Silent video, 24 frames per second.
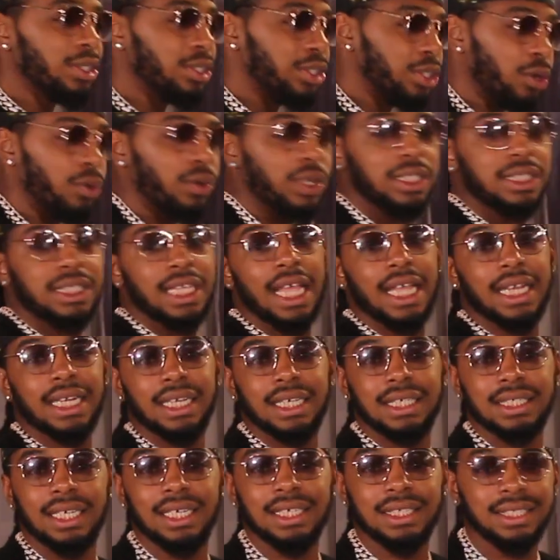do
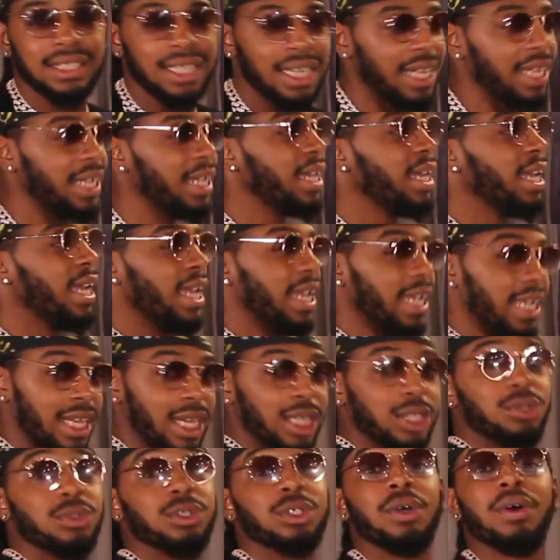exactly as they say, and
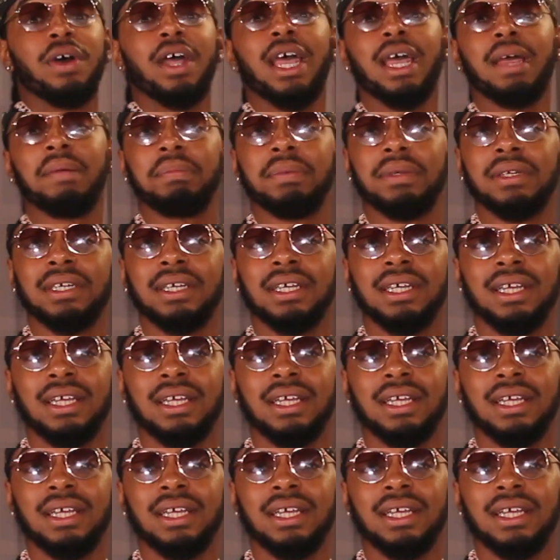guess what's going to happen?